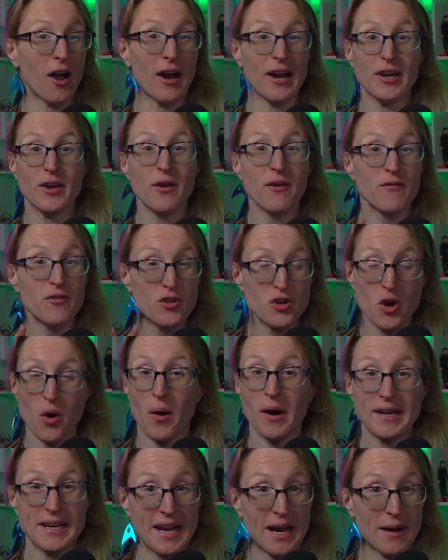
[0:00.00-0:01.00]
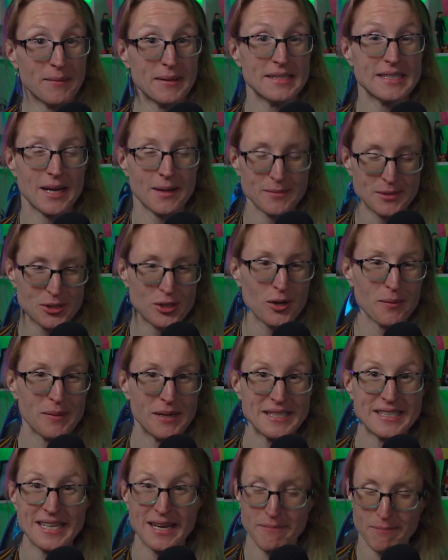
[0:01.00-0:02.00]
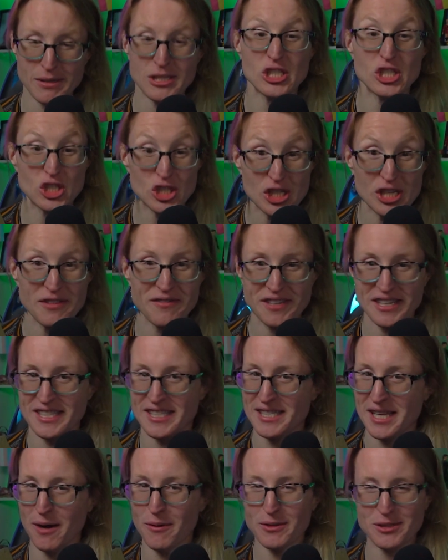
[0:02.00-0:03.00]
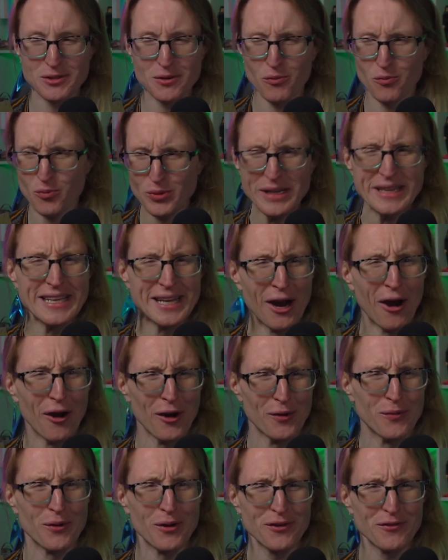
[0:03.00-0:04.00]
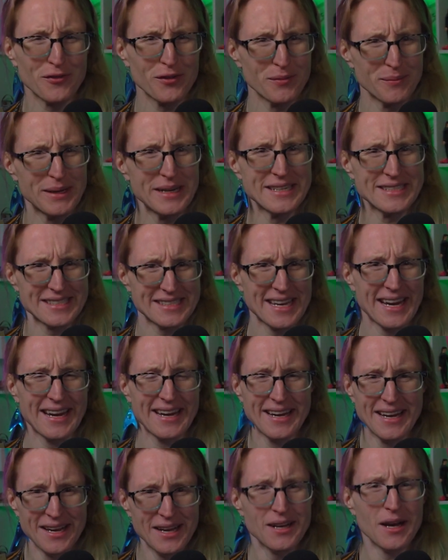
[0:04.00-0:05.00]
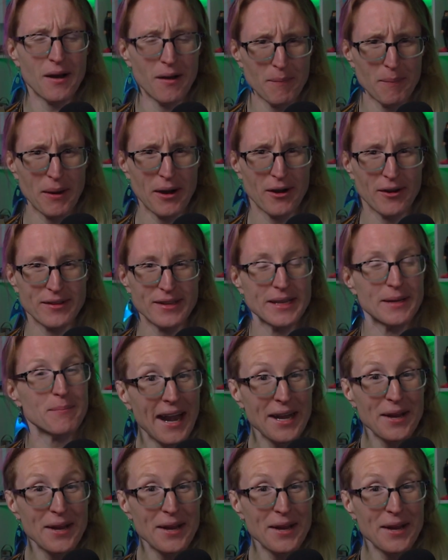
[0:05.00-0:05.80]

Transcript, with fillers: Alright, you have no idea how many times it took me to say mischievous. That was a really hard word for me to say, apparently.